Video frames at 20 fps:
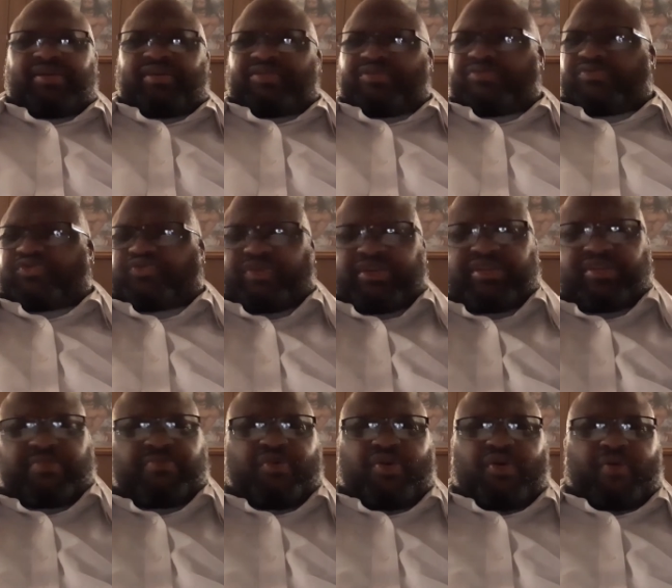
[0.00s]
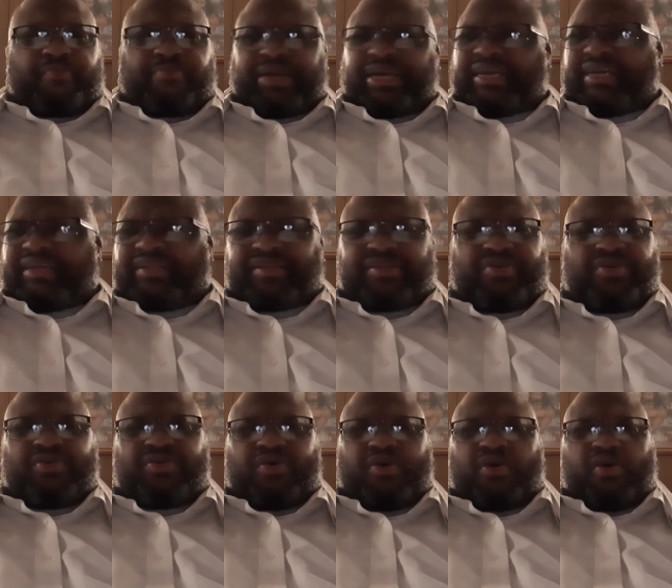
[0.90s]
You're treating them all mean and
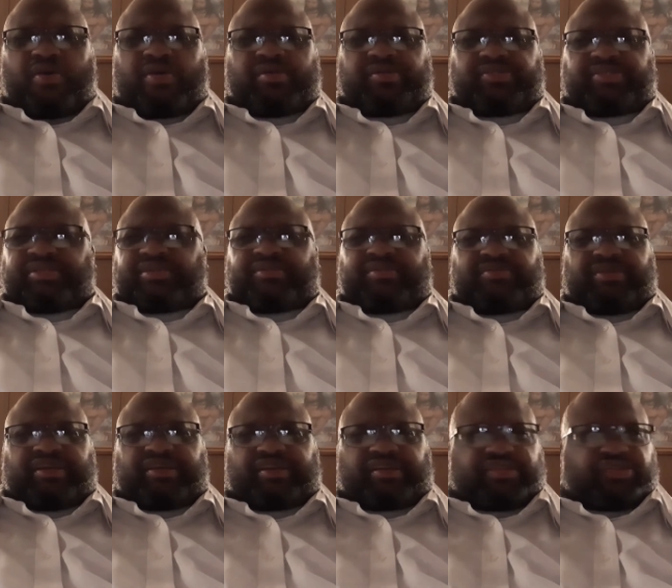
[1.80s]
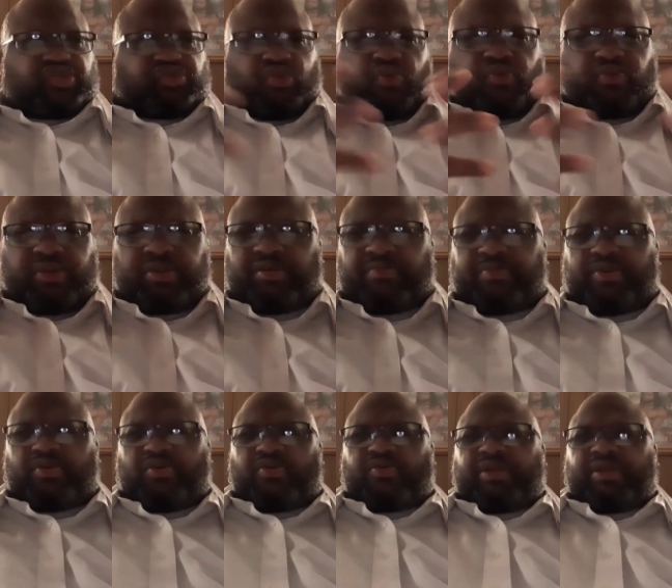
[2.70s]
all harsh and, and controlling them and all